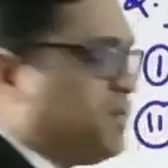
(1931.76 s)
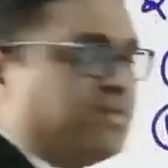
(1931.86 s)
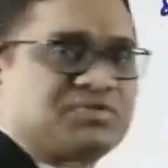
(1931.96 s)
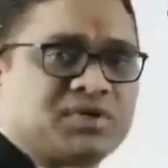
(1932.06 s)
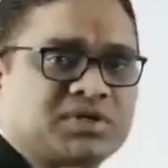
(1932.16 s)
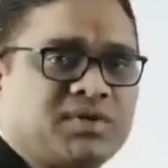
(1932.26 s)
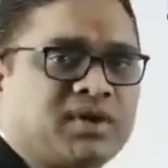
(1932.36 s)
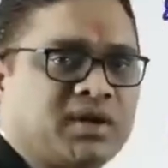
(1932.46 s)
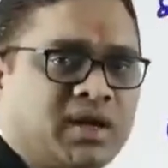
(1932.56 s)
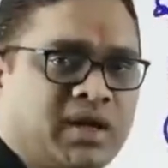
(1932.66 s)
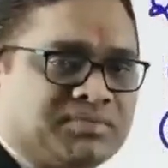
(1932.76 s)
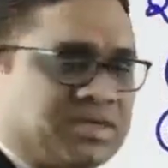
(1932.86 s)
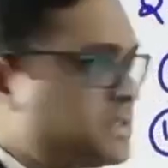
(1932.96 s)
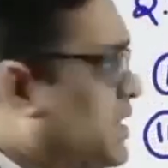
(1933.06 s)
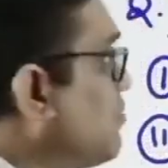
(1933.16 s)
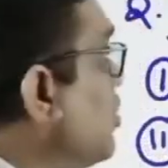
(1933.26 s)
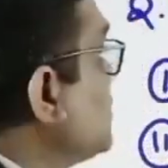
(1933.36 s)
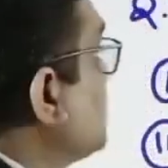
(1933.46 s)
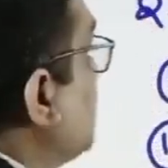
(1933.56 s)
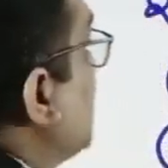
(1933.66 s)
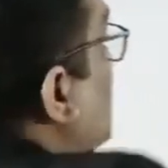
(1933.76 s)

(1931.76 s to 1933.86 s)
which was given in AIIMS exam also.